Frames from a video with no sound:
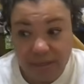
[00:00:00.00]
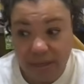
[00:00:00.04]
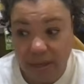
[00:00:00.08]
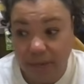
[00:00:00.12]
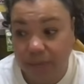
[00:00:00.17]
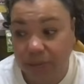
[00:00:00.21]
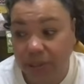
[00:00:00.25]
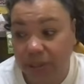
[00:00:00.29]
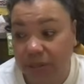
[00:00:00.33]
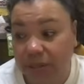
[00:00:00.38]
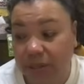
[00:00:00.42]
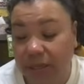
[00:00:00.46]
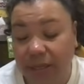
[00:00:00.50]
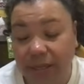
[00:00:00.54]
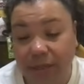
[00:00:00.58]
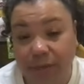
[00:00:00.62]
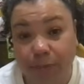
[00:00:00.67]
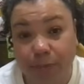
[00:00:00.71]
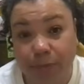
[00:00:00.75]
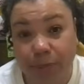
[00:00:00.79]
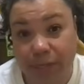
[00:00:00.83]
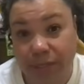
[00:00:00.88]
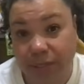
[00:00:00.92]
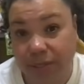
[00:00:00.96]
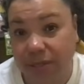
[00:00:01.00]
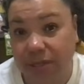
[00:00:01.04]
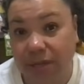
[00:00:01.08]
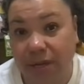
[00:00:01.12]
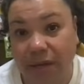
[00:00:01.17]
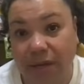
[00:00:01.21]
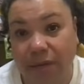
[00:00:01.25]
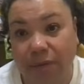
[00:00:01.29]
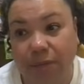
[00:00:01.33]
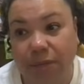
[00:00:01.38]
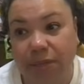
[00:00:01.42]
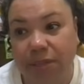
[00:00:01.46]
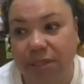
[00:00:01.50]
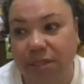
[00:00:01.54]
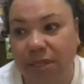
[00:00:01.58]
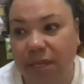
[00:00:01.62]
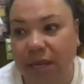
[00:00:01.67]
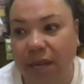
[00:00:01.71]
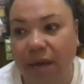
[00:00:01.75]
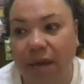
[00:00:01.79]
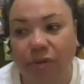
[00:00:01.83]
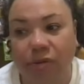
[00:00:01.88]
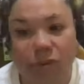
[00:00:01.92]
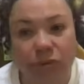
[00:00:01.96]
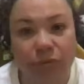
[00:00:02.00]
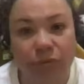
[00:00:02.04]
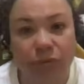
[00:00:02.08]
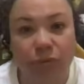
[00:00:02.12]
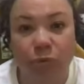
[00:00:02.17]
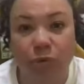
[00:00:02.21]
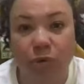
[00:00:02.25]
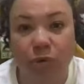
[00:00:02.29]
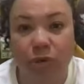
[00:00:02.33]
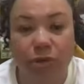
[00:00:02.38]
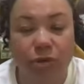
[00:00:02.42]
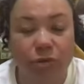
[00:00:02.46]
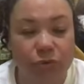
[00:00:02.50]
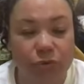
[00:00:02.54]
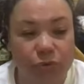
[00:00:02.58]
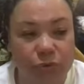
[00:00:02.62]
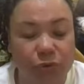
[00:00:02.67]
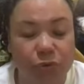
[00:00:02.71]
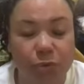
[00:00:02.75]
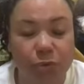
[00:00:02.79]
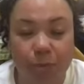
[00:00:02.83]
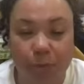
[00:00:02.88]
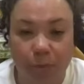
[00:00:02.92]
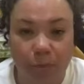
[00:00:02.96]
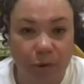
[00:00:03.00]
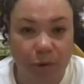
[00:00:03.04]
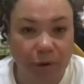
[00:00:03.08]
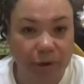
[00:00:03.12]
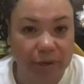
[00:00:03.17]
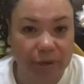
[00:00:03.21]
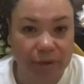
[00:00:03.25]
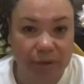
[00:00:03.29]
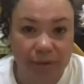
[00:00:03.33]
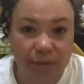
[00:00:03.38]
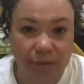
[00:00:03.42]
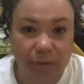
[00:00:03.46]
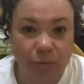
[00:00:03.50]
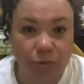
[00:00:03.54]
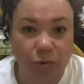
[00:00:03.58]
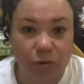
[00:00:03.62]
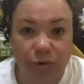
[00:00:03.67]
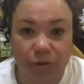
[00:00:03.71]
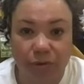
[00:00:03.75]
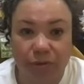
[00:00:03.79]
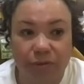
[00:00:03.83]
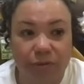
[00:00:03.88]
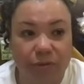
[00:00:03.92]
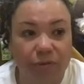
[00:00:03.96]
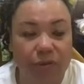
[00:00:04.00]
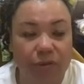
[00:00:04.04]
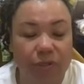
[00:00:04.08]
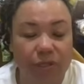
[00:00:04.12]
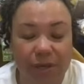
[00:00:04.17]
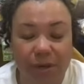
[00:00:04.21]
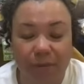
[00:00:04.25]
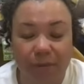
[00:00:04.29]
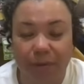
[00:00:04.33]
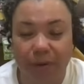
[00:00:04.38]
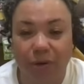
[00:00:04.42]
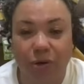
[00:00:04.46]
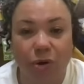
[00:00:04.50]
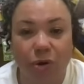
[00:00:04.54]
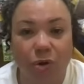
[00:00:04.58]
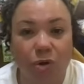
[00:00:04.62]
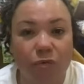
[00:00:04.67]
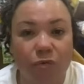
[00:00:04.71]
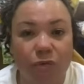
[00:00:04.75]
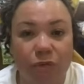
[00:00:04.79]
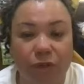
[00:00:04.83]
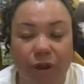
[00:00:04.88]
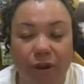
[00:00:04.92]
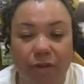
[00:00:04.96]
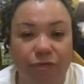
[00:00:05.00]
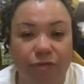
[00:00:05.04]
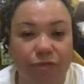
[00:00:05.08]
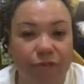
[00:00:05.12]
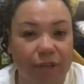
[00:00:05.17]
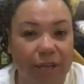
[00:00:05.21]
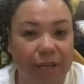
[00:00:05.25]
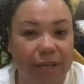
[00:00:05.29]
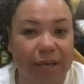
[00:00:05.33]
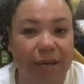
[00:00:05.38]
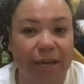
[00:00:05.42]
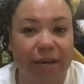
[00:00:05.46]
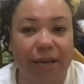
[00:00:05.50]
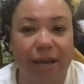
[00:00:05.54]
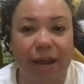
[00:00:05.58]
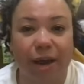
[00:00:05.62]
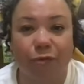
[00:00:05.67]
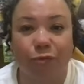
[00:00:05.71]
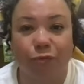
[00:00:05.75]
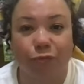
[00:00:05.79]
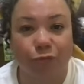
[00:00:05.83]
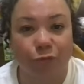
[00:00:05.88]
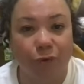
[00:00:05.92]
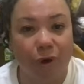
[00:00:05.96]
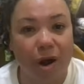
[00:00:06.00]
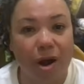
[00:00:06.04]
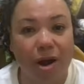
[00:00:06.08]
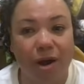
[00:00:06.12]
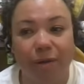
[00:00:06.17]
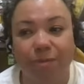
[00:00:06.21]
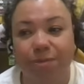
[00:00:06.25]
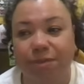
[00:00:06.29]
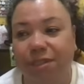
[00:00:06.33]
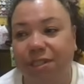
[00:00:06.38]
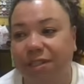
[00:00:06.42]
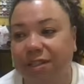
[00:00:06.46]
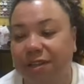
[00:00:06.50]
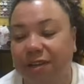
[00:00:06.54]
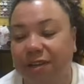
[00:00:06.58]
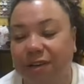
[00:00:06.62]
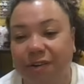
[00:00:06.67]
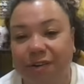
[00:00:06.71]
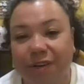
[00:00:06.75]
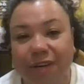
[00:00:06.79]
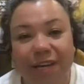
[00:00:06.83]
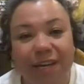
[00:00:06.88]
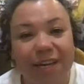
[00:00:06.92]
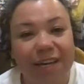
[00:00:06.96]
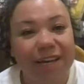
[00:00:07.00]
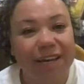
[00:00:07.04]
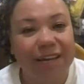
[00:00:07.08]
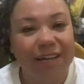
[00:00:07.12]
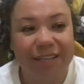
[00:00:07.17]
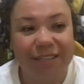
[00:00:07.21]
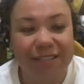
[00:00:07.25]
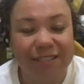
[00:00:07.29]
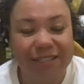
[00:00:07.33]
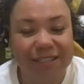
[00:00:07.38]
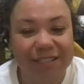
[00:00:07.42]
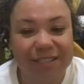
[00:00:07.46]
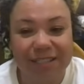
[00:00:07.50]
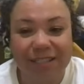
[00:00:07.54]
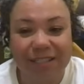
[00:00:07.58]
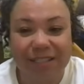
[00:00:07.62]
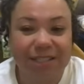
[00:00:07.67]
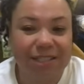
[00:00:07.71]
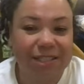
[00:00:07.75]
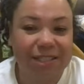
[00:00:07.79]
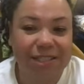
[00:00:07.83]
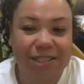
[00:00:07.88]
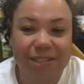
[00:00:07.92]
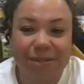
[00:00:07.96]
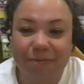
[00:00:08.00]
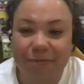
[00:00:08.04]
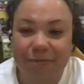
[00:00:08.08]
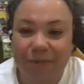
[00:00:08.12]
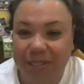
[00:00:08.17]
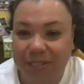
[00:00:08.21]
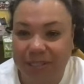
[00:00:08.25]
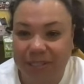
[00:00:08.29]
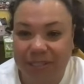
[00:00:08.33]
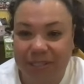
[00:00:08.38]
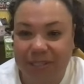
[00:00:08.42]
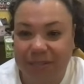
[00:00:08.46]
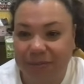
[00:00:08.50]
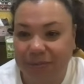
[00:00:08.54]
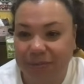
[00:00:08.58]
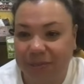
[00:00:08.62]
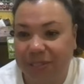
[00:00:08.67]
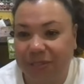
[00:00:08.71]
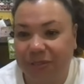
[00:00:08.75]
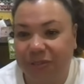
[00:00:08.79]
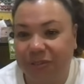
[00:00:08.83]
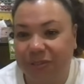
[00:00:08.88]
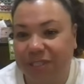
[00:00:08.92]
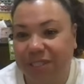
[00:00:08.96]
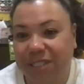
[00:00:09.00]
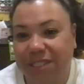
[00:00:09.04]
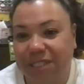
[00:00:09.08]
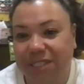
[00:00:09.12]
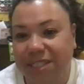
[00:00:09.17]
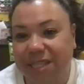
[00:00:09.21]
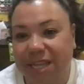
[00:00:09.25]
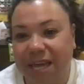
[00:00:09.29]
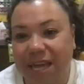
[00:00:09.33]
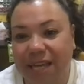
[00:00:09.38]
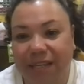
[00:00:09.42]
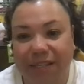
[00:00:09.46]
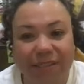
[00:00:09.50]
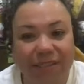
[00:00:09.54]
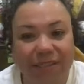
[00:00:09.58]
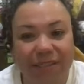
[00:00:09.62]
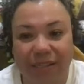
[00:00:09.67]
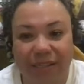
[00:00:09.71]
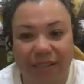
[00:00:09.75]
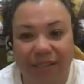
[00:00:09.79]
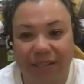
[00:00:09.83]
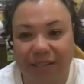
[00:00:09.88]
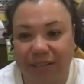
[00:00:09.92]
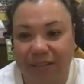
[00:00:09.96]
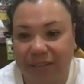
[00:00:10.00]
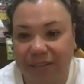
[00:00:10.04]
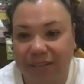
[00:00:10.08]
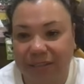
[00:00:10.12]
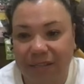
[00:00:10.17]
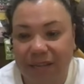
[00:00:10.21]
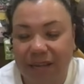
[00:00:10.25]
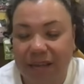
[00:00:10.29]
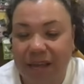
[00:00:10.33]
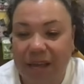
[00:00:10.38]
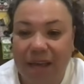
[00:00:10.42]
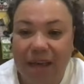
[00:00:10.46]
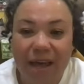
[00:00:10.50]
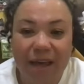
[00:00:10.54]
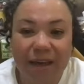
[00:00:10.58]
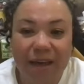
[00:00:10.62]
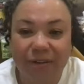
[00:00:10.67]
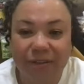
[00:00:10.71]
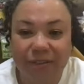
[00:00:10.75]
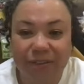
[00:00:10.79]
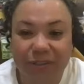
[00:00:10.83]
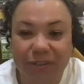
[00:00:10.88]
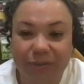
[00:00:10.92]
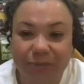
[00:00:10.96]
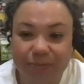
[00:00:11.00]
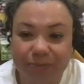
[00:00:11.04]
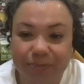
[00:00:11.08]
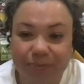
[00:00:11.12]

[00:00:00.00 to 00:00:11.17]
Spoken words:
I mean, like big time. It's like, I don't even want to go to the supermarket anymore, because every time I go over there, I feel like I got robbed, It's just amazing to me. So it's just like, ugh, I don't know.